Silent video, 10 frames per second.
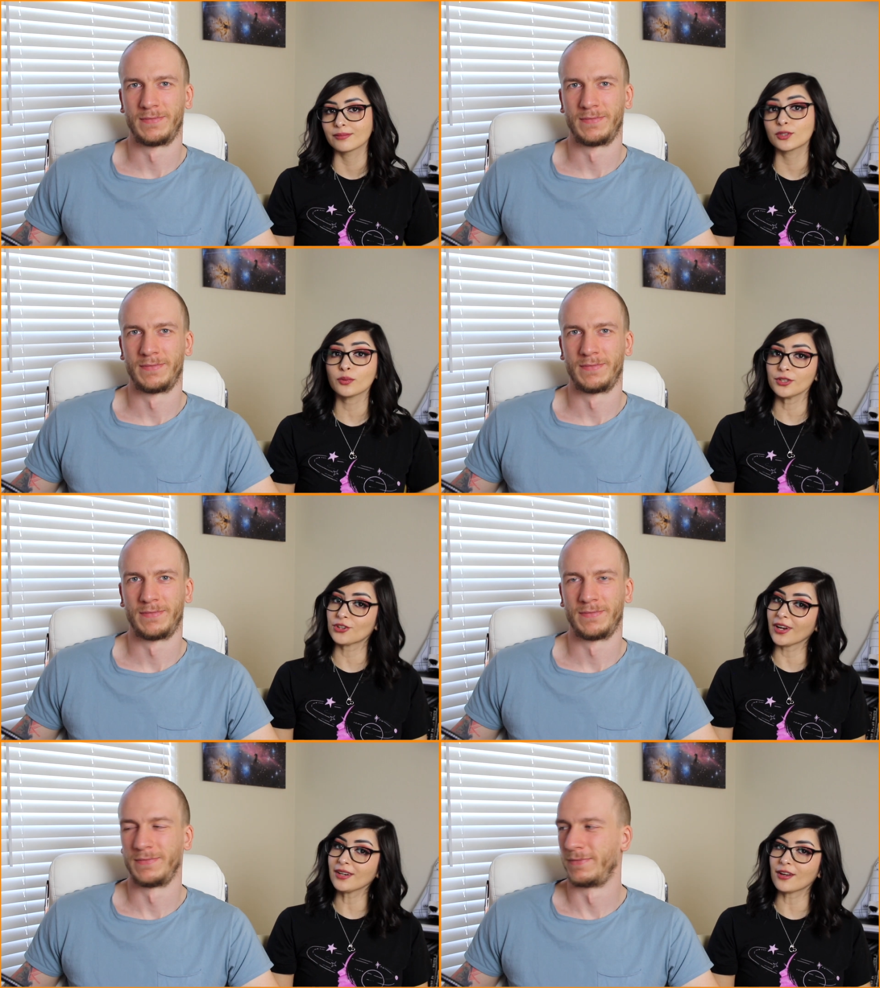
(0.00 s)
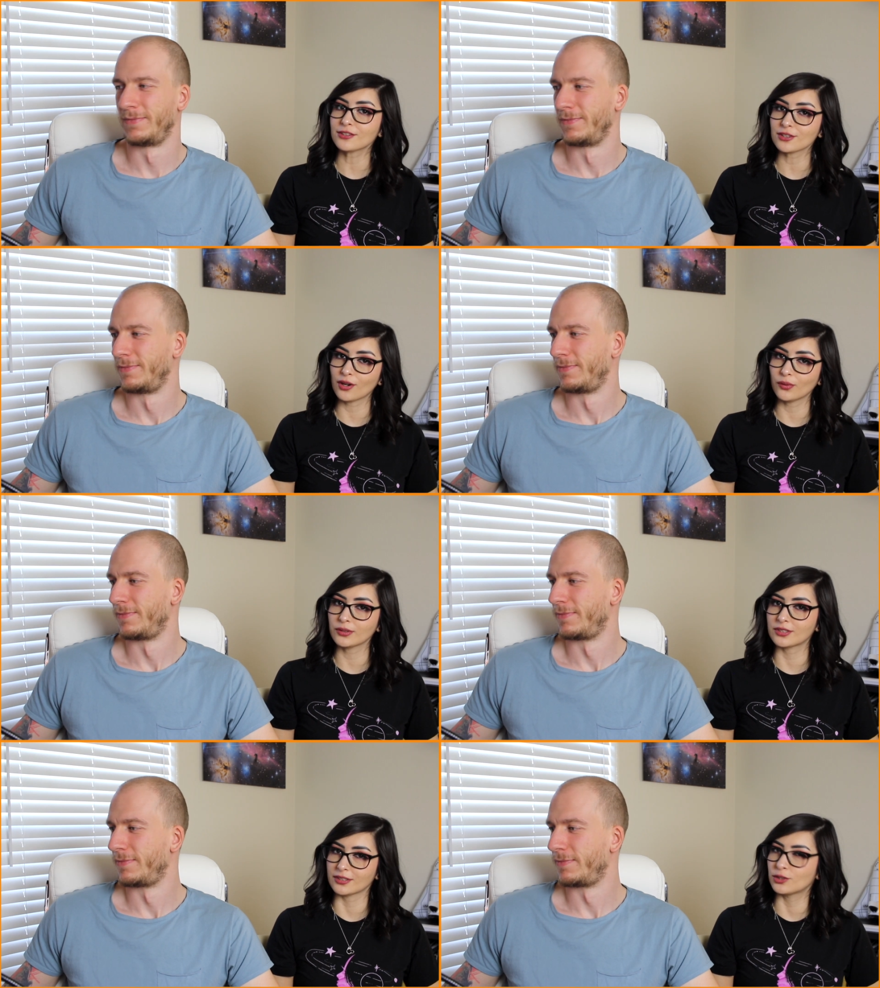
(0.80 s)
Speaker 1: So we try not to go
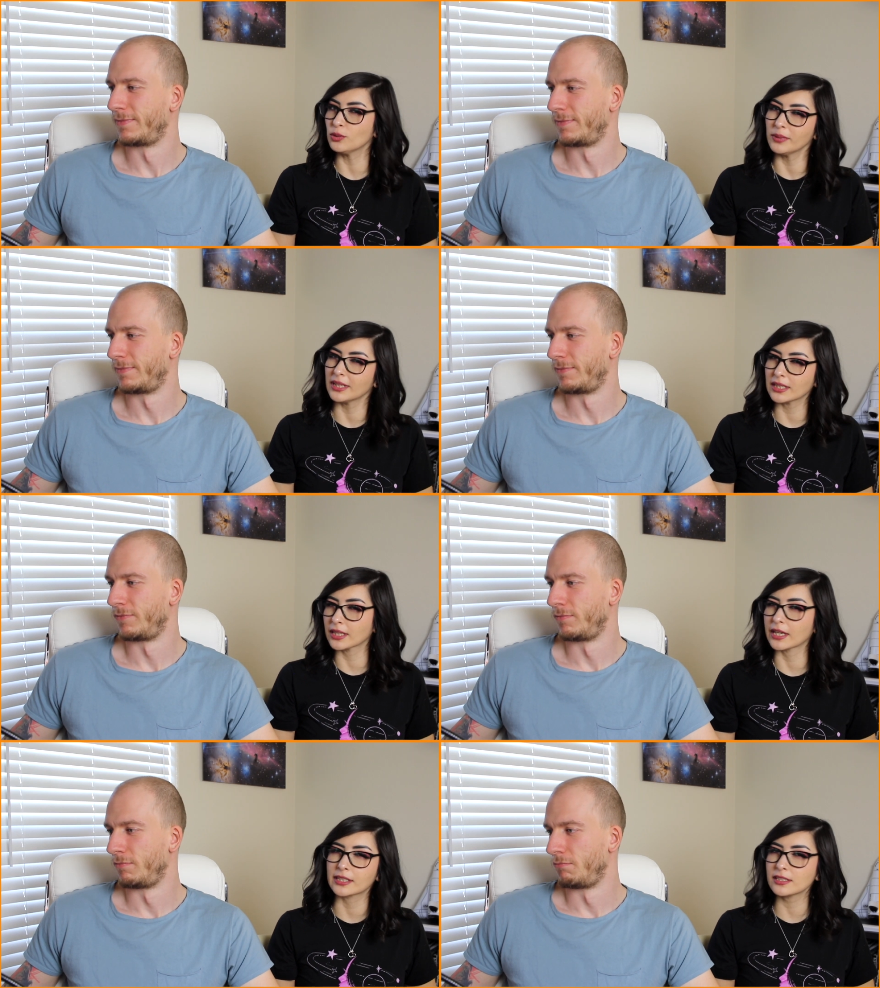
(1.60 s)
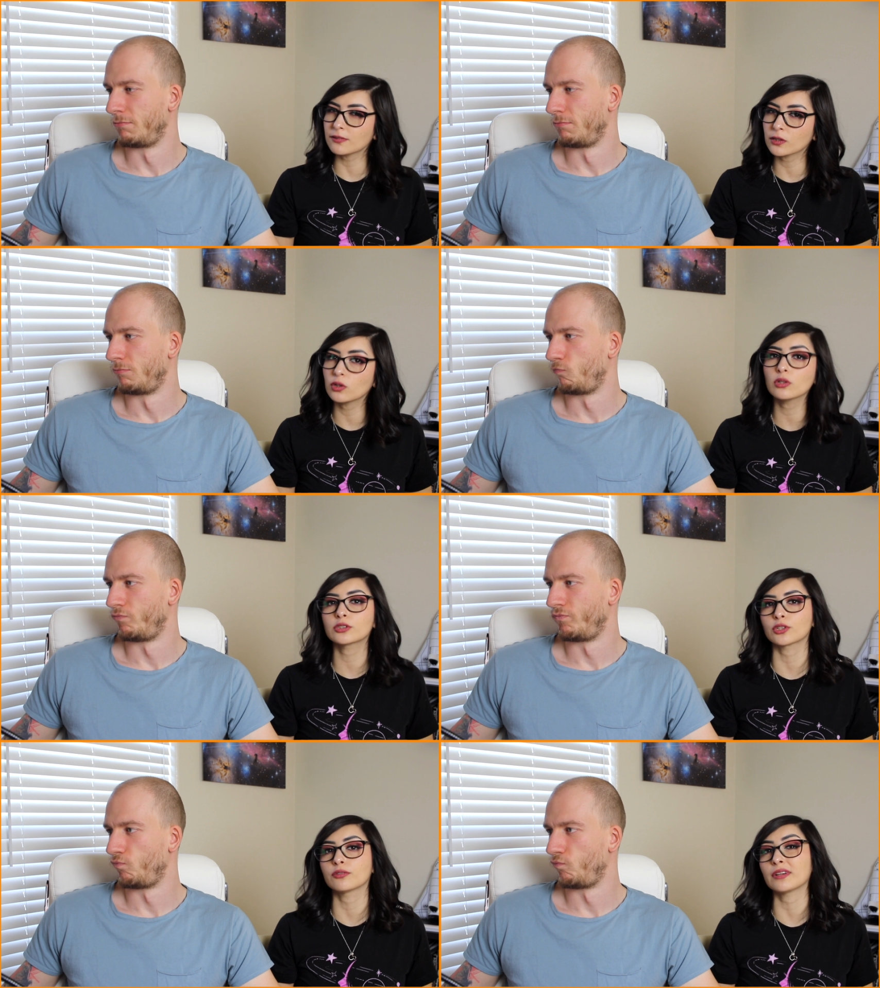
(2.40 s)
into too many like
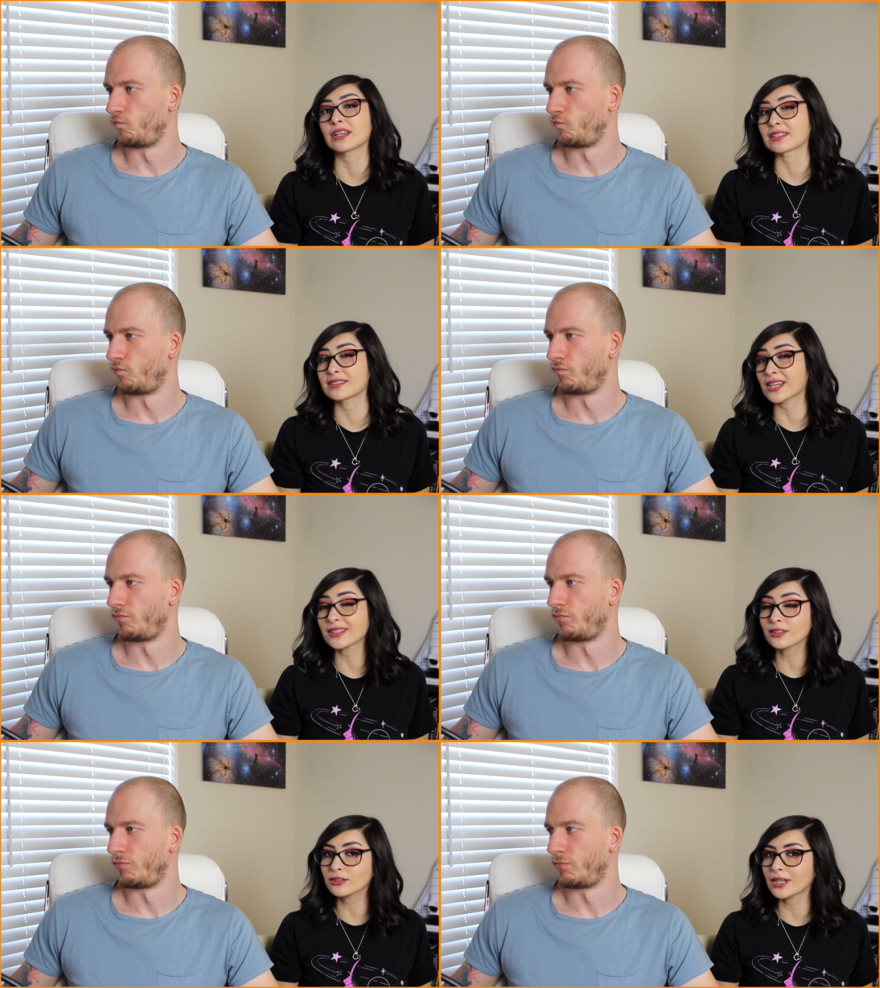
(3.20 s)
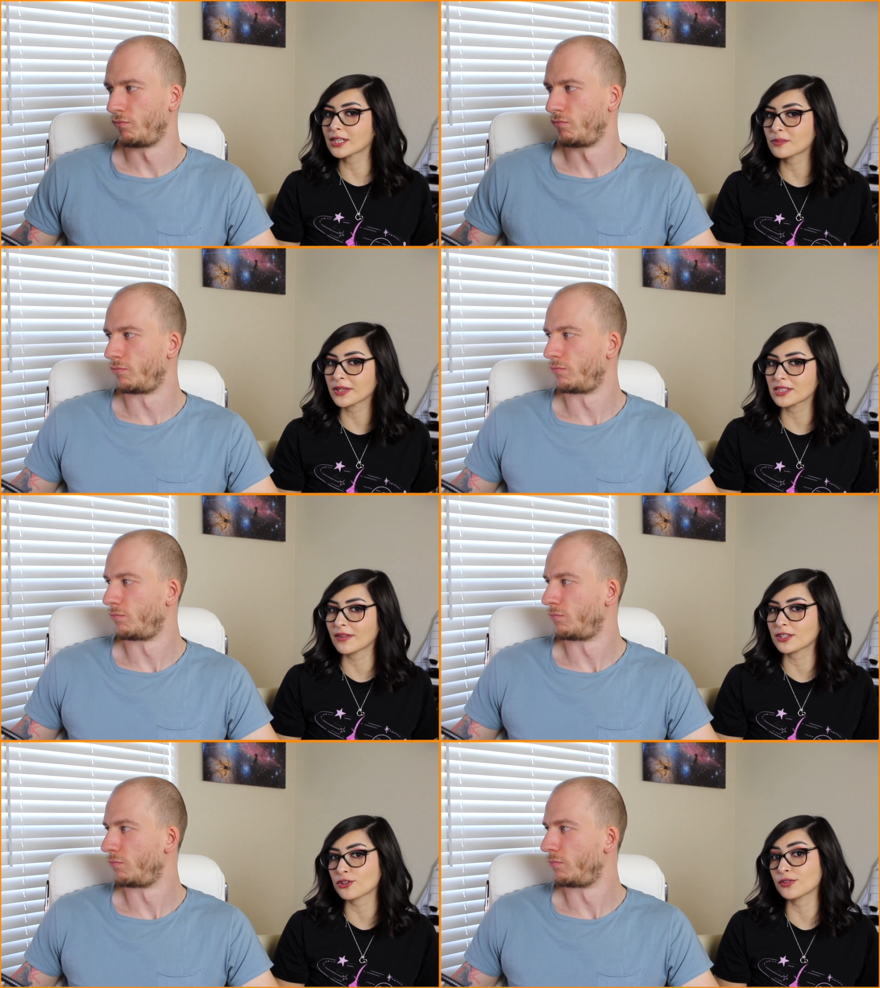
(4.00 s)
difficult or very technical aspects
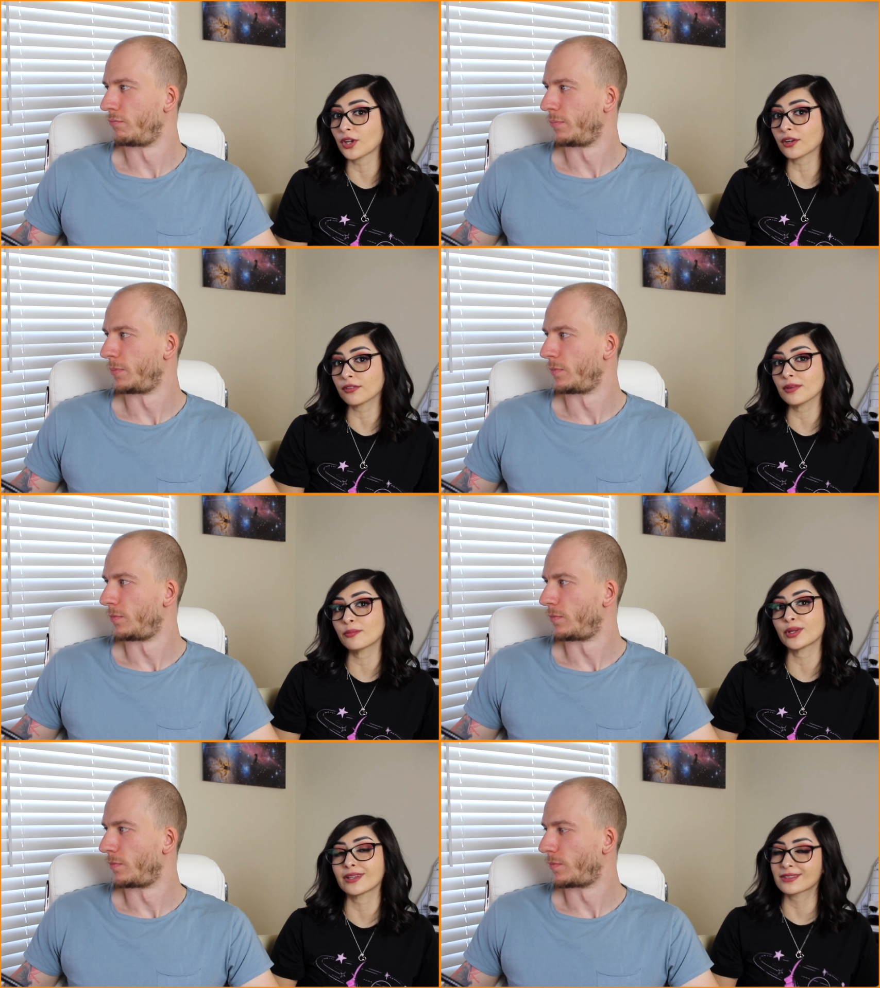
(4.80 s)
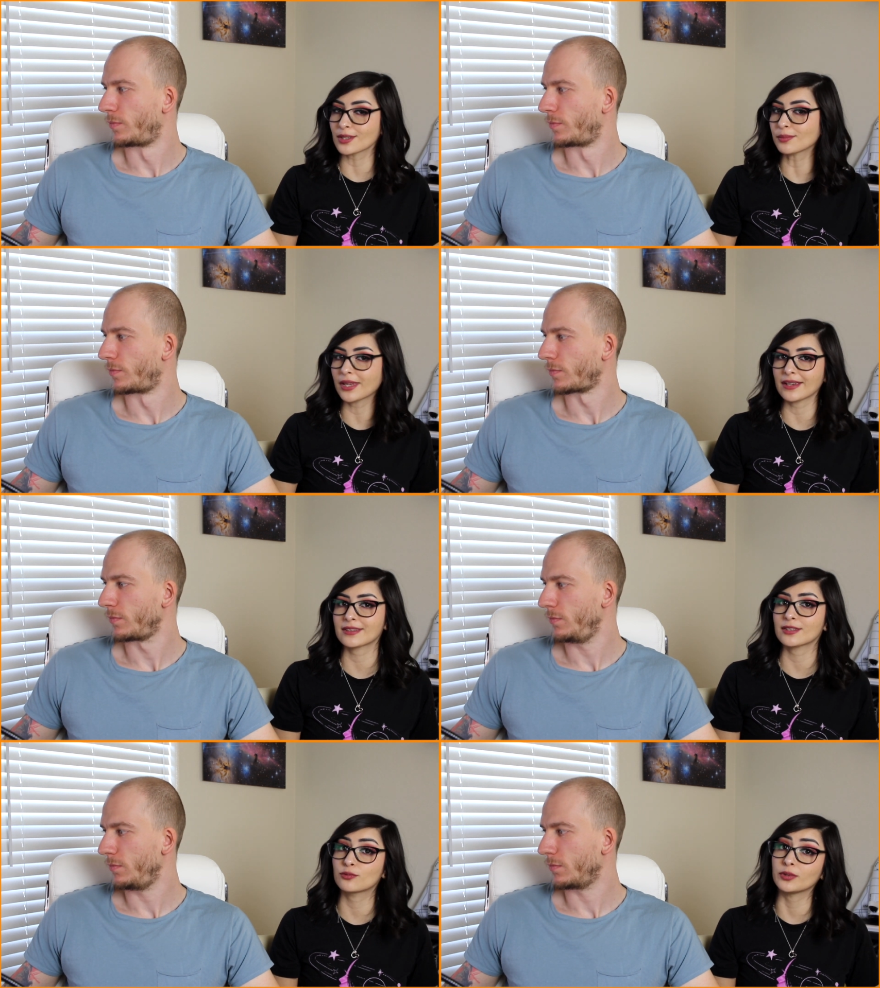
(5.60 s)
of astrophotography, but in some
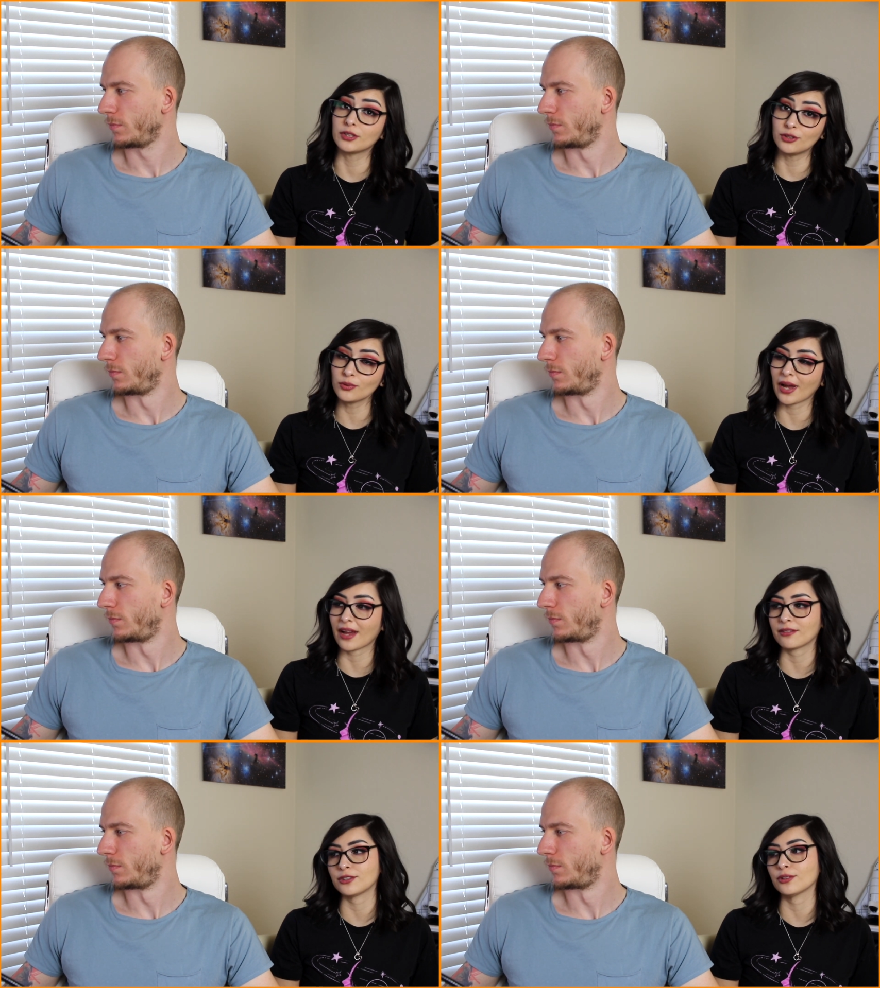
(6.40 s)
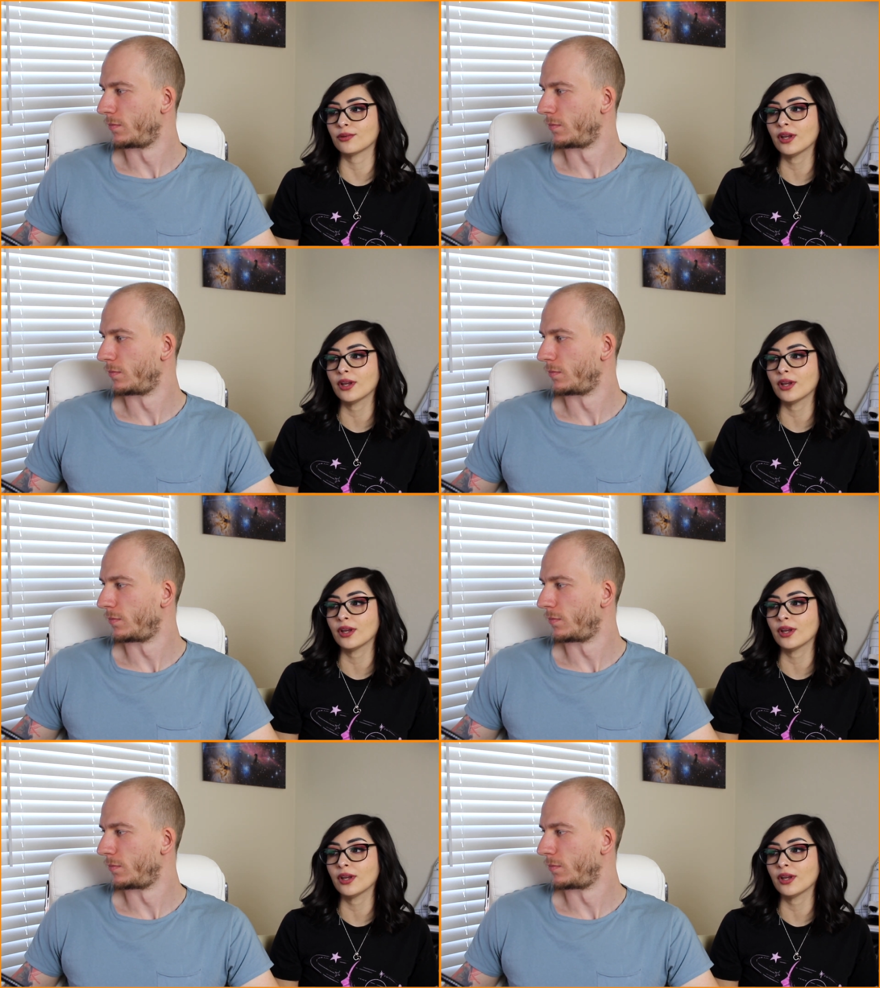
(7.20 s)
cases we do have to.